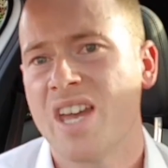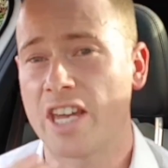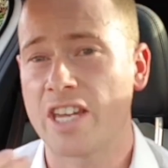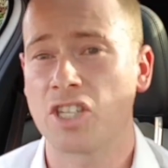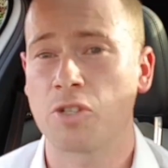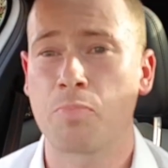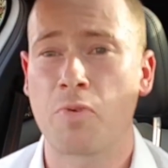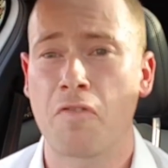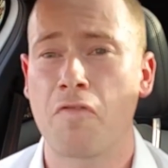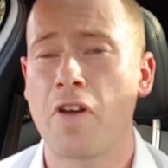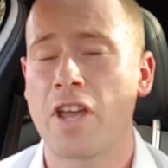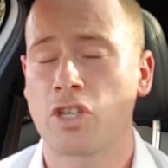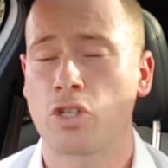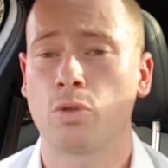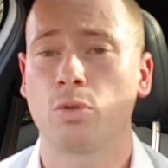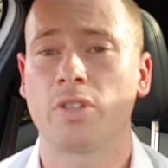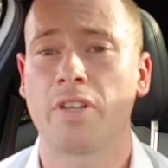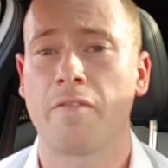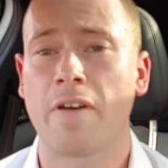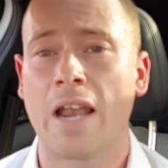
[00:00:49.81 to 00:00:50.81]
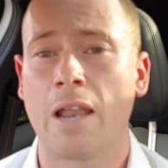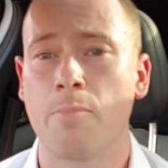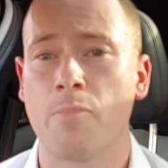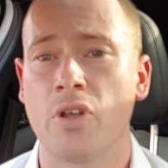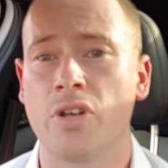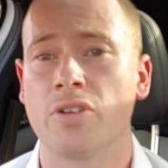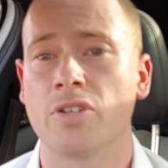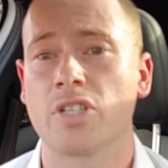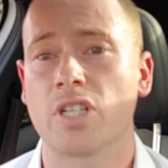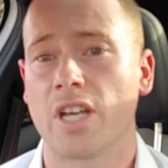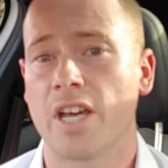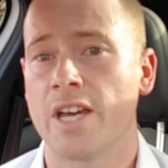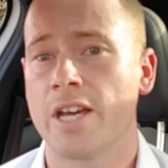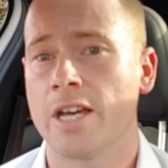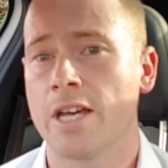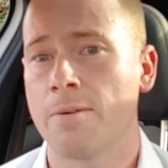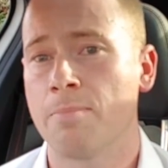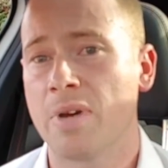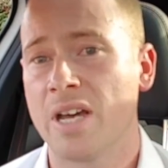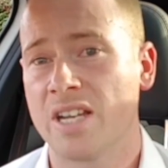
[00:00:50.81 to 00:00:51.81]
It's professional development,
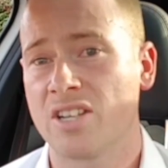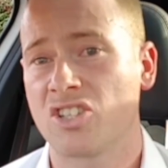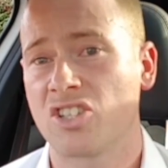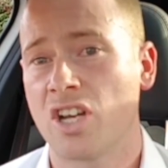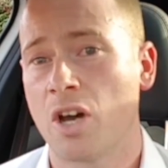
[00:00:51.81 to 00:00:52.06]
and